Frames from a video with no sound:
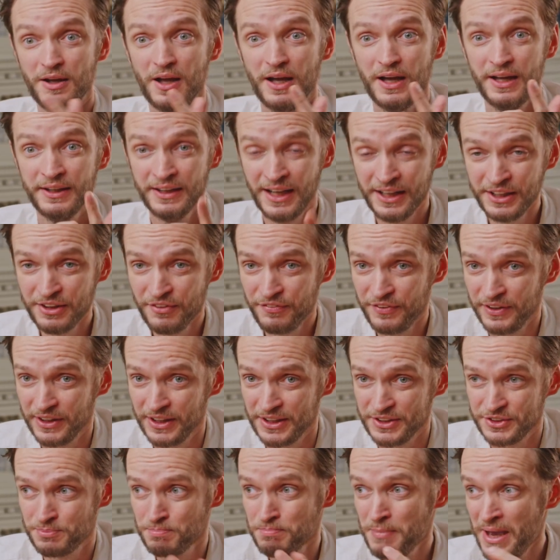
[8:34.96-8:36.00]
Another thing
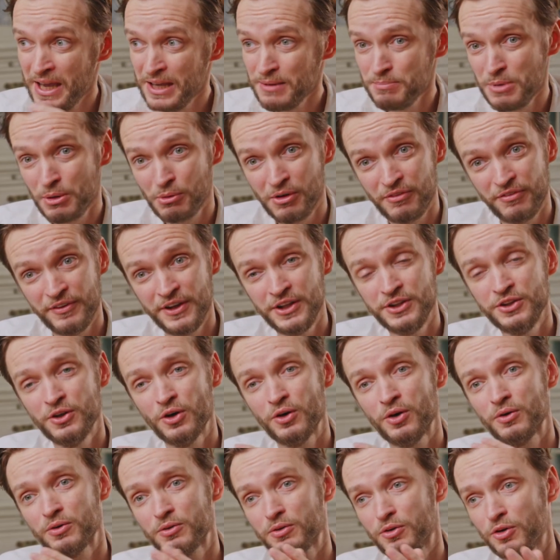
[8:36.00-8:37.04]
is, maybe within
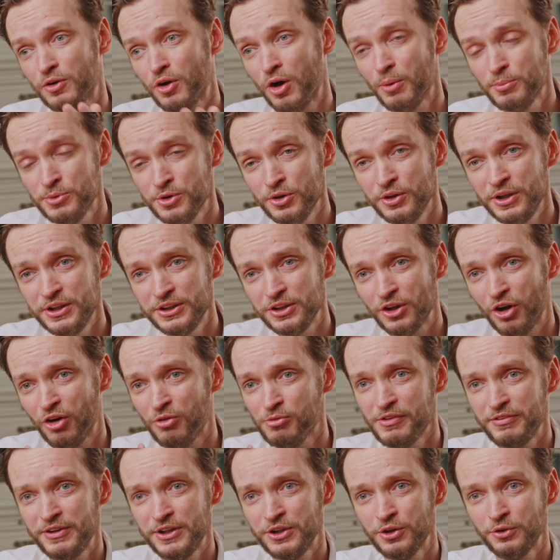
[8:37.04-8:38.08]
your community or
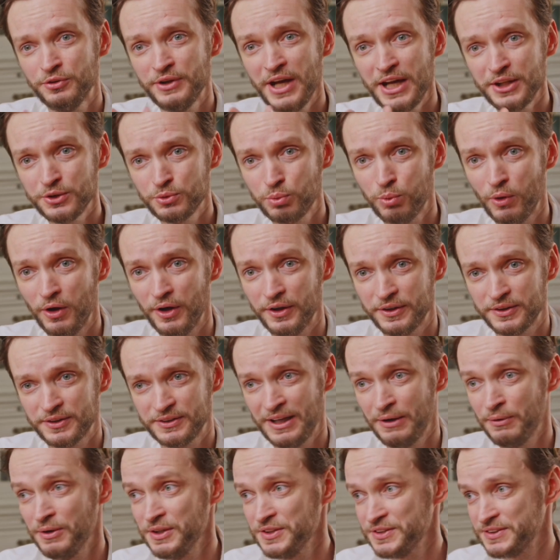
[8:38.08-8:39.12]
within your network,
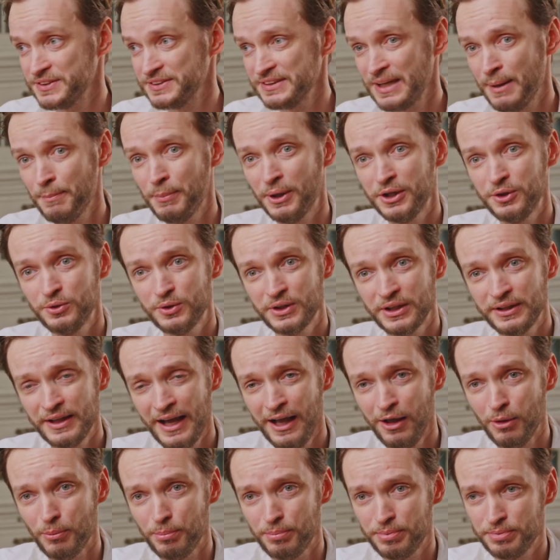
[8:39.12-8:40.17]
there is somebody who can
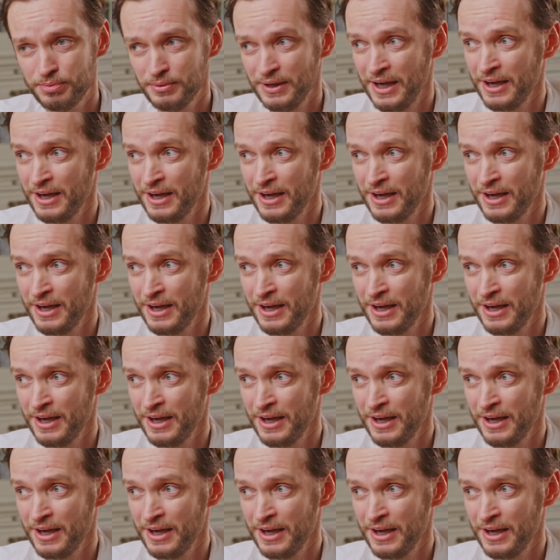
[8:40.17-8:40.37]
help.